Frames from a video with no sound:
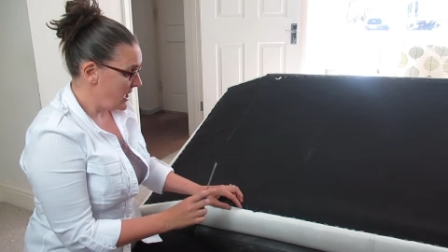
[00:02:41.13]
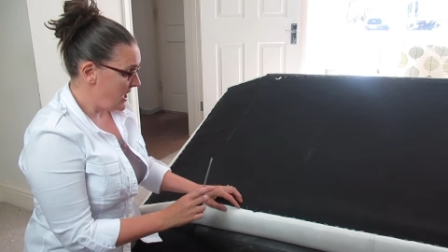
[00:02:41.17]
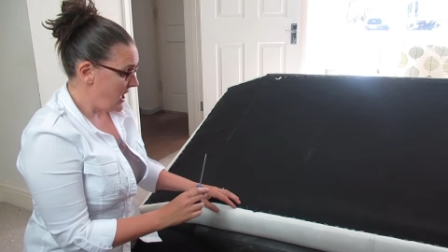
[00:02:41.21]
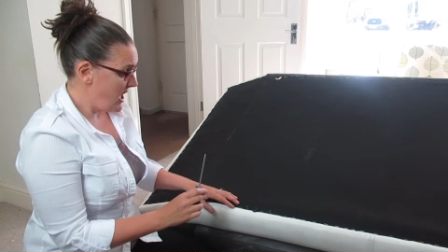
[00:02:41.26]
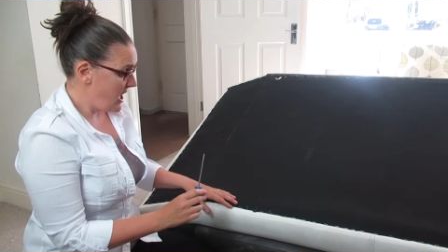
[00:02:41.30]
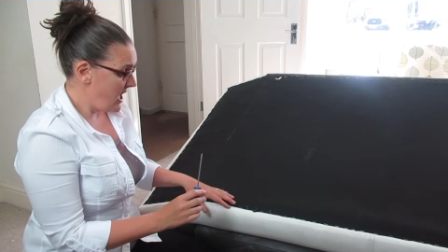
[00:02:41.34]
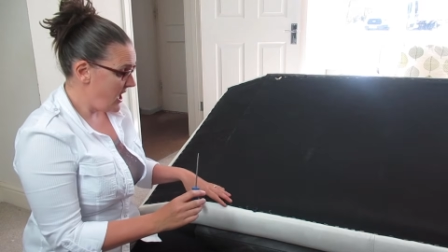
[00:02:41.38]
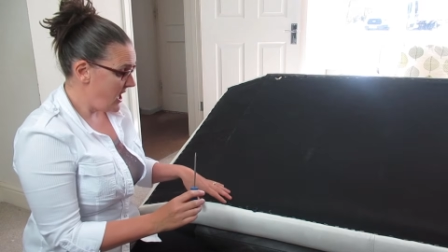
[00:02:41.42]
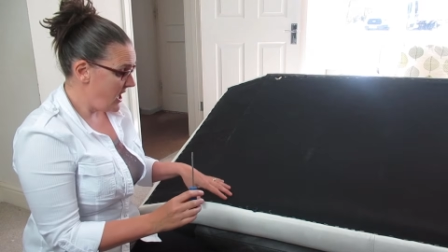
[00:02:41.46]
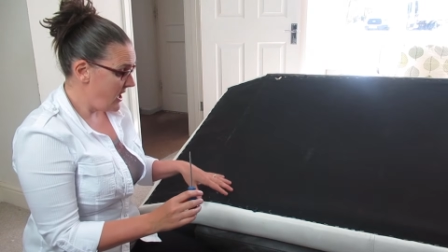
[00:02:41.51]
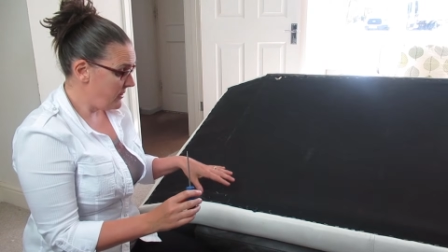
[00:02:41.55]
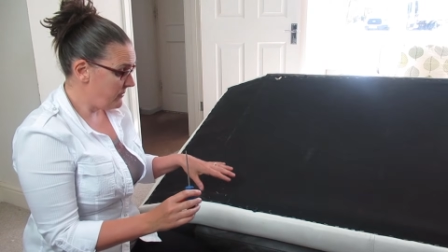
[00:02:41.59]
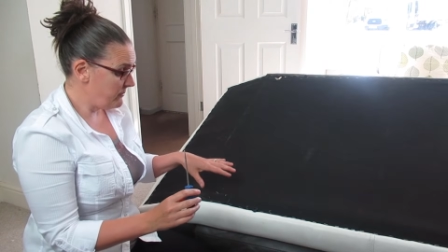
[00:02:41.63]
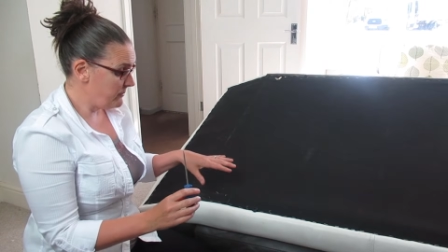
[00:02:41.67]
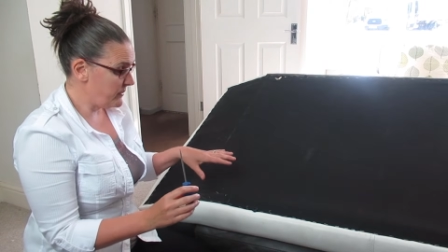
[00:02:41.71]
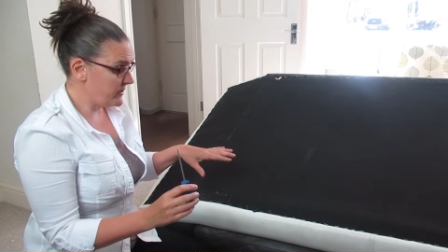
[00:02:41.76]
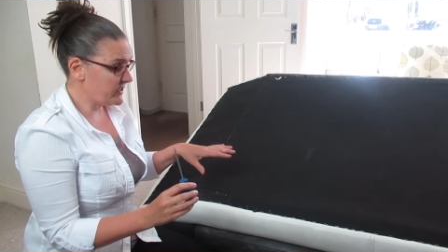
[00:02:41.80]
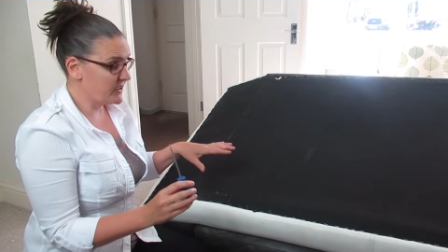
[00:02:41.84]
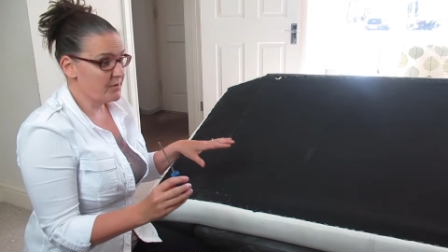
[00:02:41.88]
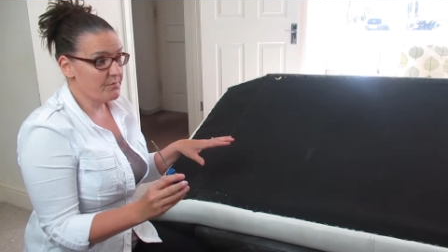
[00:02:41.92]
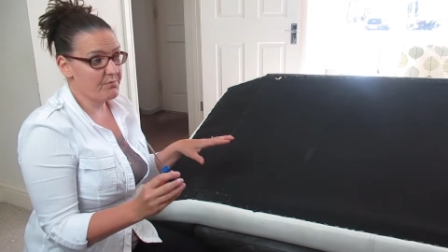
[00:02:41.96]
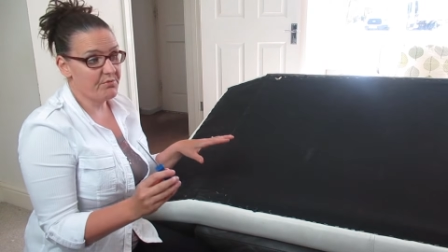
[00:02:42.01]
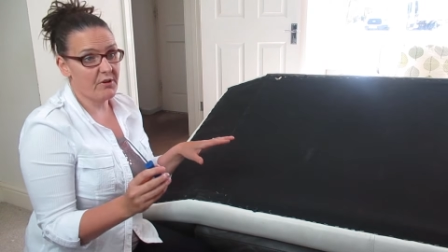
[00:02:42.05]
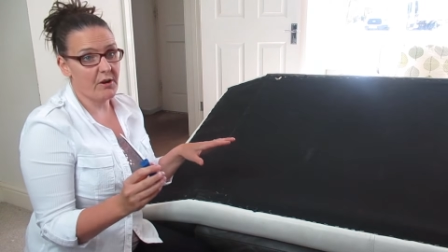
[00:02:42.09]
But
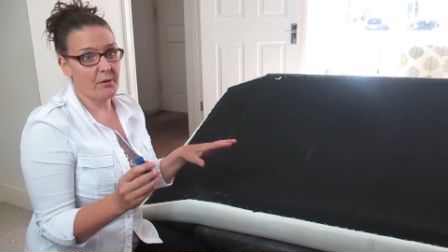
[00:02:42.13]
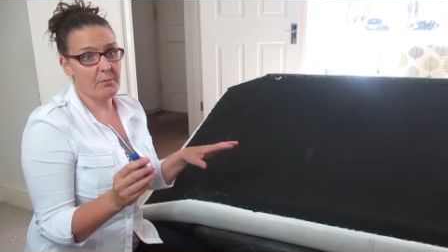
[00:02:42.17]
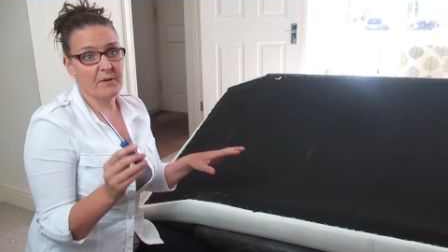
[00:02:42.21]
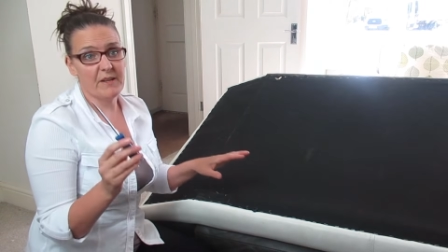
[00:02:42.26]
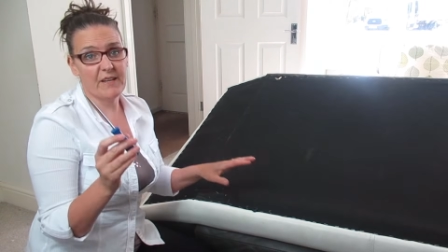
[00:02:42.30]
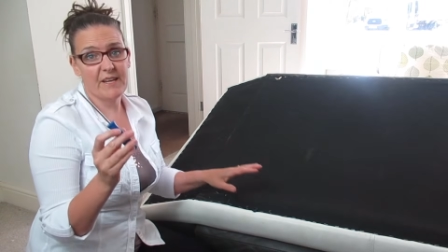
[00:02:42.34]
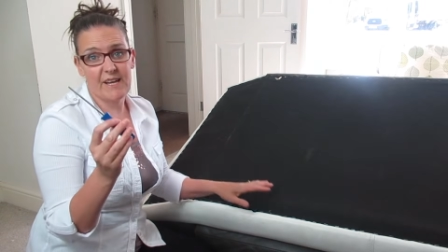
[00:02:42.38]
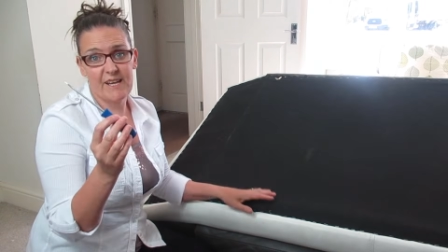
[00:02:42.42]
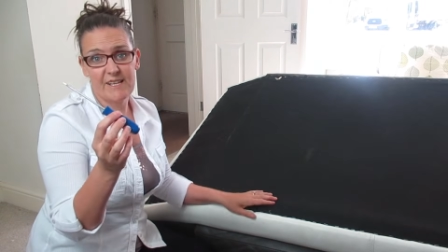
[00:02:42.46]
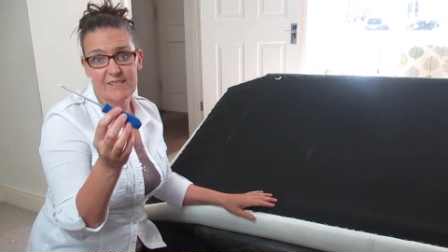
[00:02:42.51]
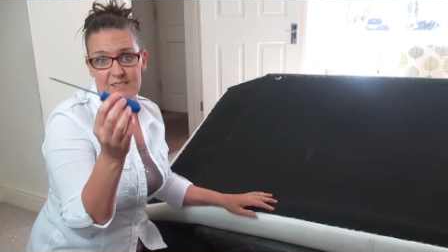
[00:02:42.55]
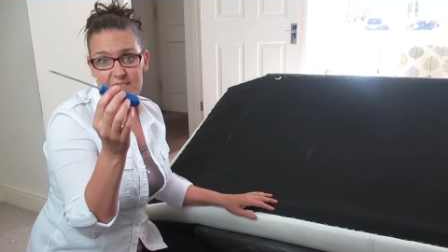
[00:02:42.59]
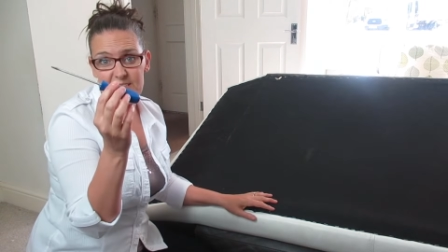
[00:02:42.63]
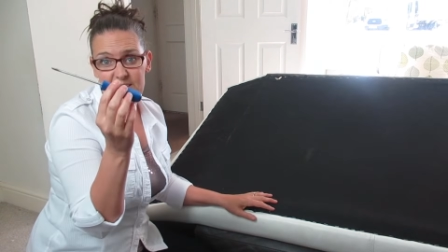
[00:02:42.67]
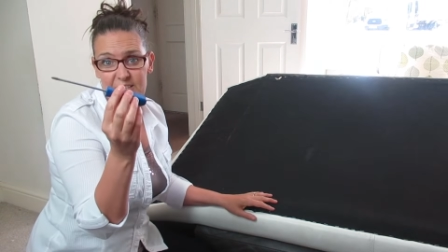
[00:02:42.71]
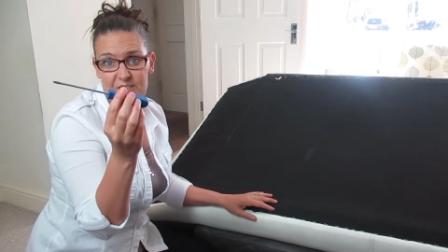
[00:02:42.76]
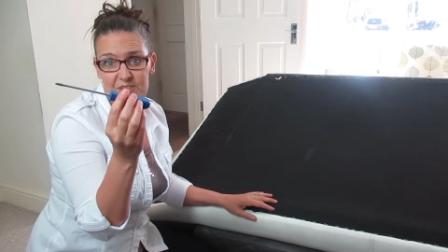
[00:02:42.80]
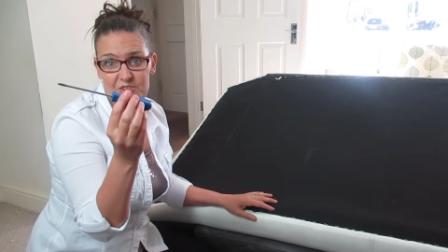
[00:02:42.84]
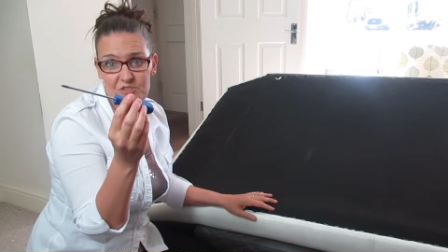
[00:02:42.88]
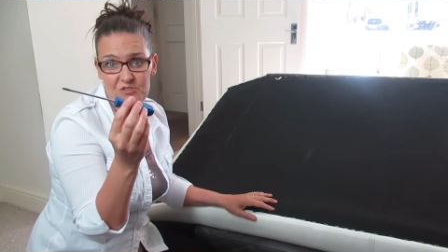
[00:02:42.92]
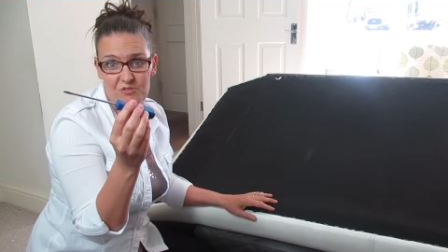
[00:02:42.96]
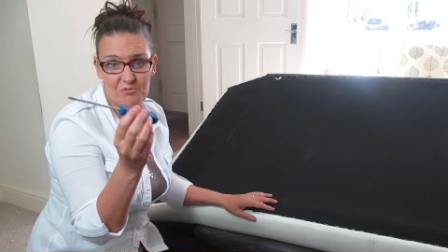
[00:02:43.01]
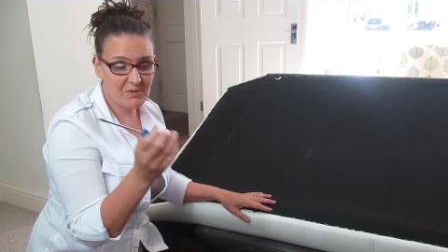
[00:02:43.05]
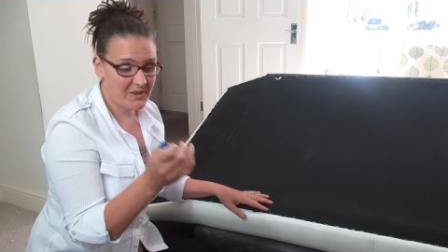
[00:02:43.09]
there probably is an
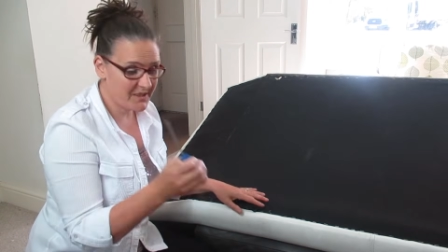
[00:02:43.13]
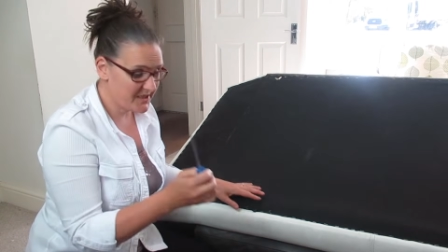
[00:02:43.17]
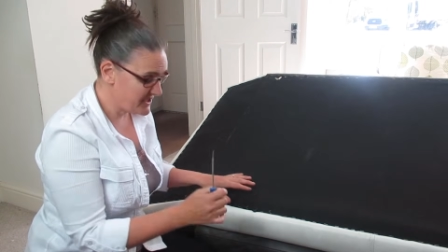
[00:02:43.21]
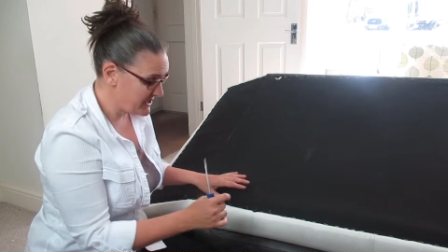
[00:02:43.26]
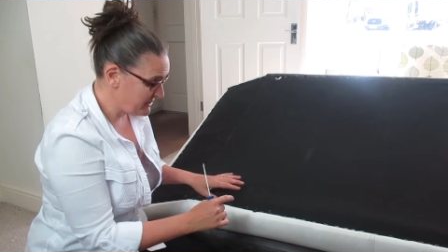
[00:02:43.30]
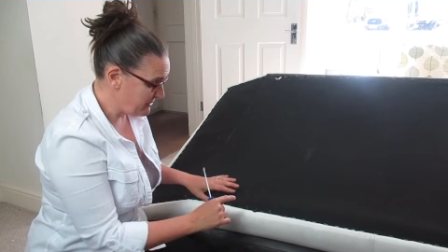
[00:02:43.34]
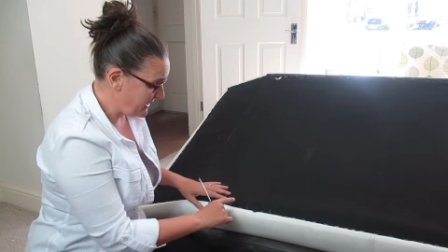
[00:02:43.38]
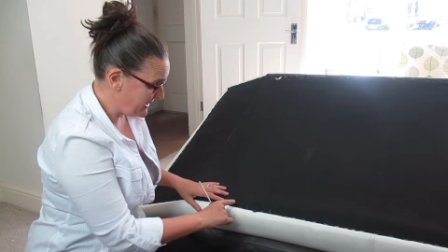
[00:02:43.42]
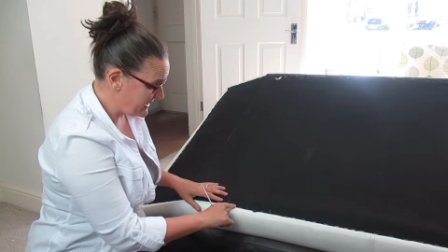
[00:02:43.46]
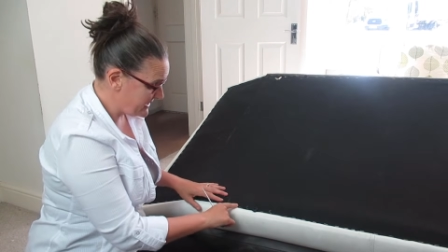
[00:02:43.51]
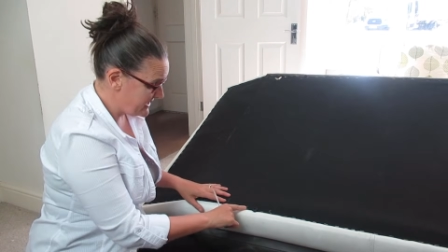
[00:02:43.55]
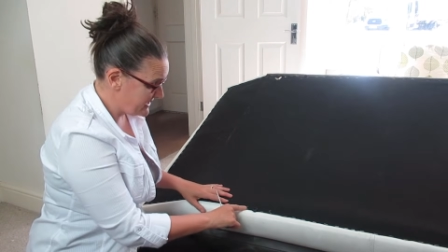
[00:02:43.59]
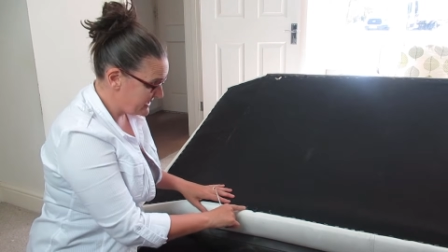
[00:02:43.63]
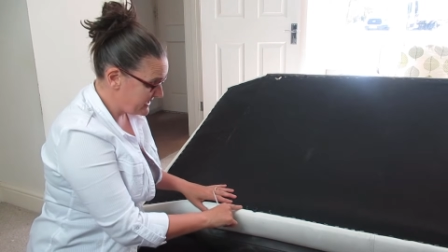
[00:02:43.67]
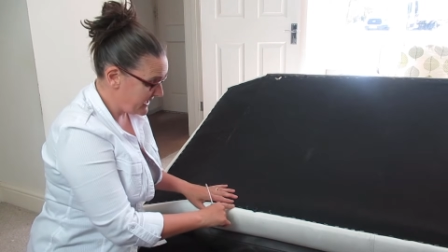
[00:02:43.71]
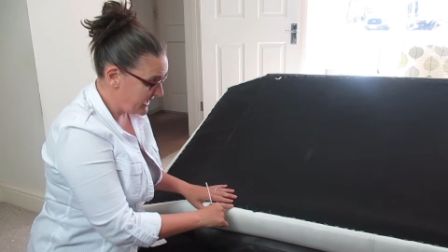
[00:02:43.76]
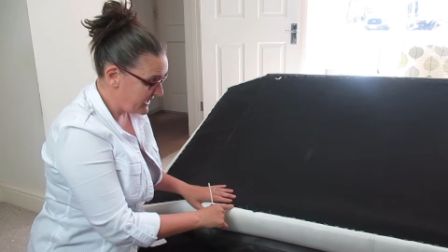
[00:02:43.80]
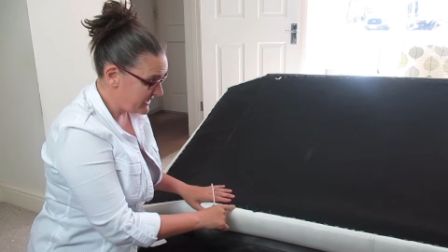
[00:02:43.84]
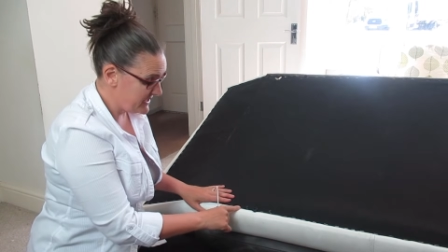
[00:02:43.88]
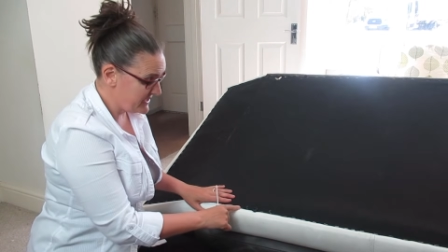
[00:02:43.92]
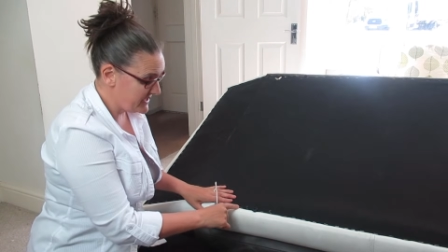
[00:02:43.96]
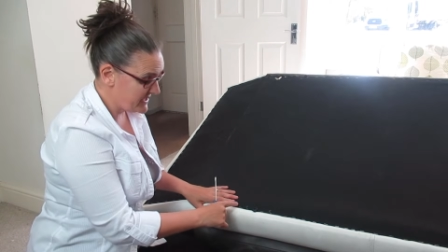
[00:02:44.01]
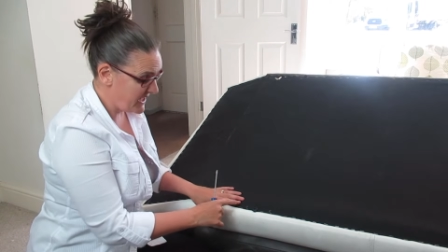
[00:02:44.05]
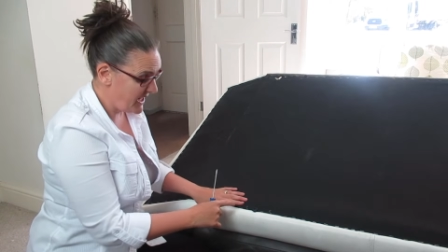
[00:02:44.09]
instrument to actually
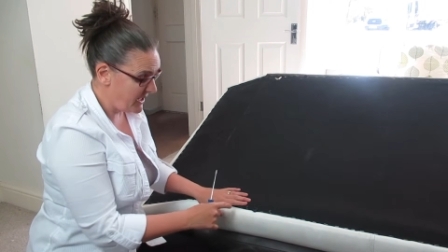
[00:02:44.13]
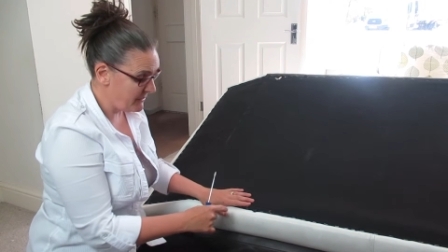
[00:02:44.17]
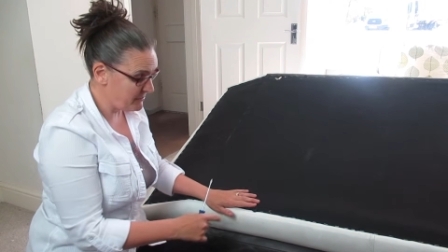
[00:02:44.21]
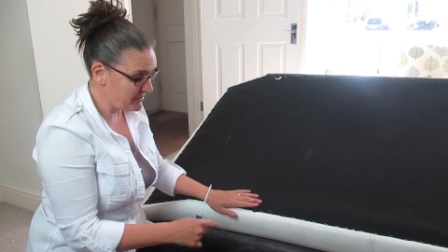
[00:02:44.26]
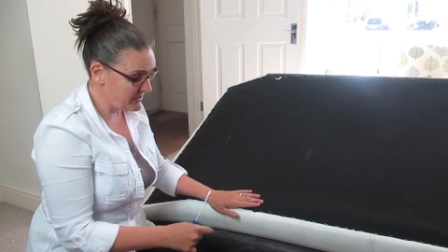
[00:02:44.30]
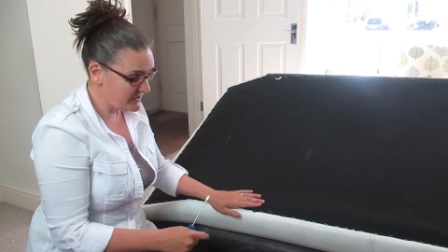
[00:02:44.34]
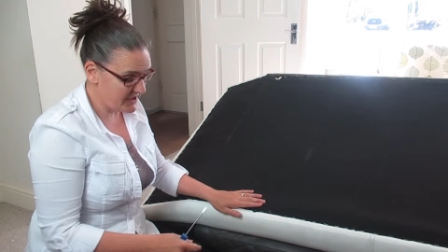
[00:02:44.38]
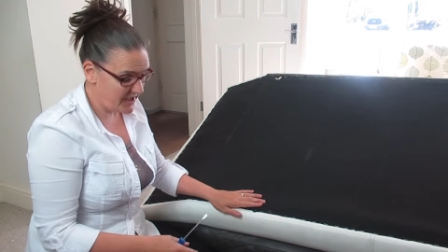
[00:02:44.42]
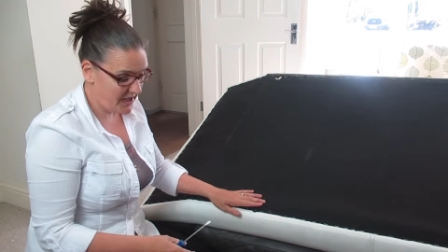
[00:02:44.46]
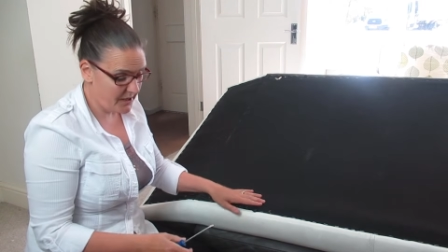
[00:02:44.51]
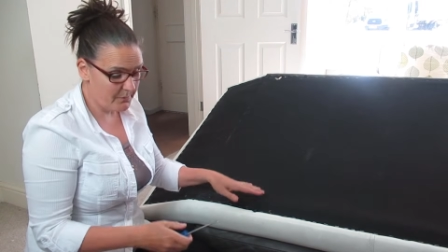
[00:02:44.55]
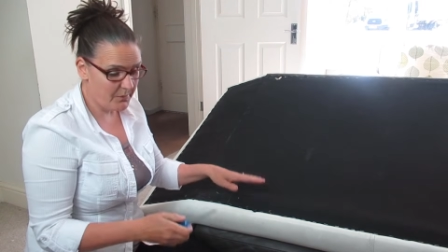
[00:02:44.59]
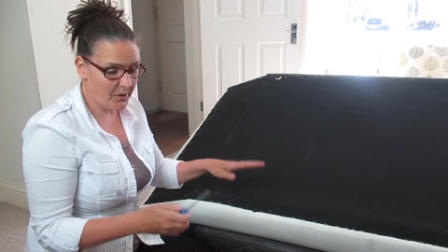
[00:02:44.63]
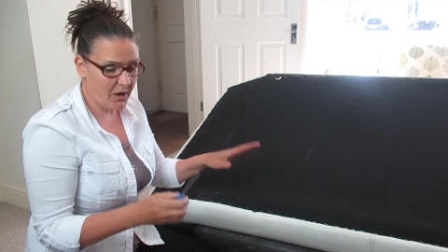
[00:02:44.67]
take the staples out,